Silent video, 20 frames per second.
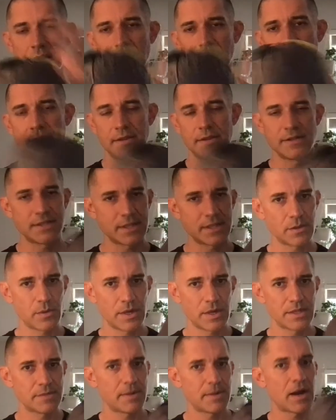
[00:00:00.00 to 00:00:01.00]
And this thing
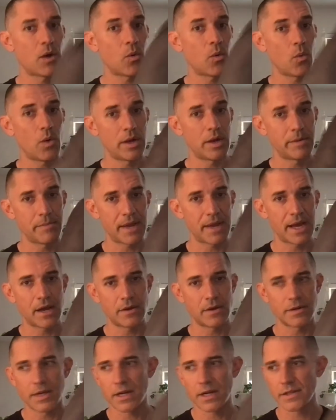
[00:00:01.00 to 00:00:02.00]
weighs about 1
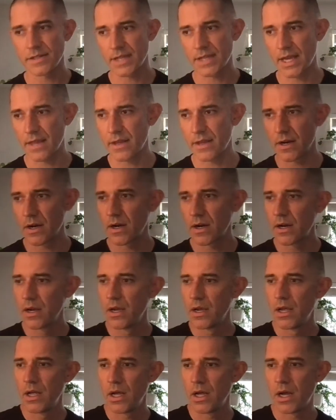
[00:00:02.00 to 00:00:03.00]
pound altogether.
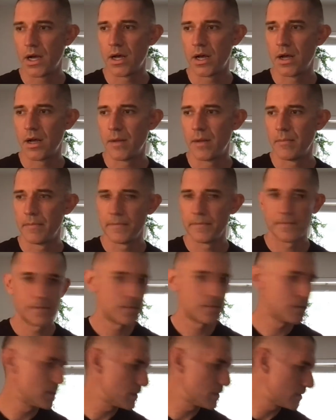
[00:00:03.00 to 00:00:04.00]
Where
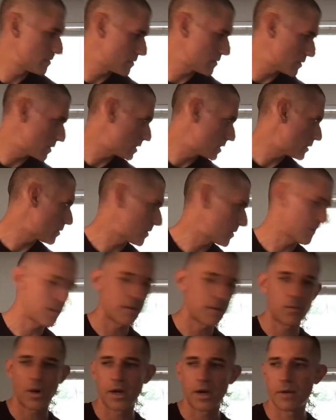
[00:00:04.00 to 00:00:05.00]

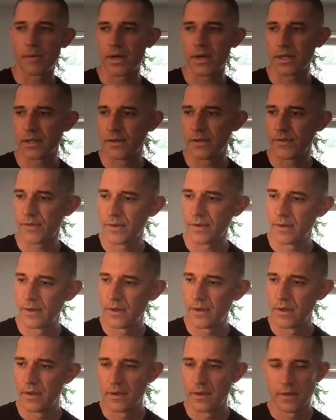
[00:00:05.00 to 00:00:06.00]
my water bottle is.
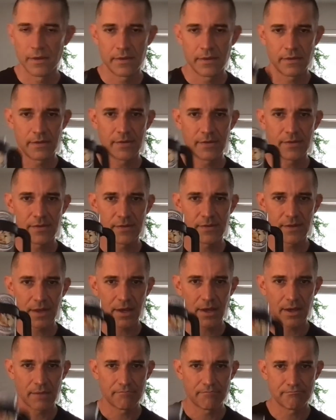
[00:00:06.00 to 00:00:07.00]
This is
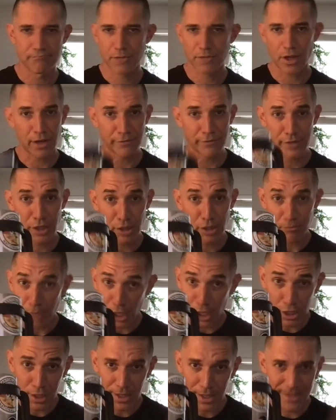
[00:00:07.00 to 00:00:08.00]
a coffee mug.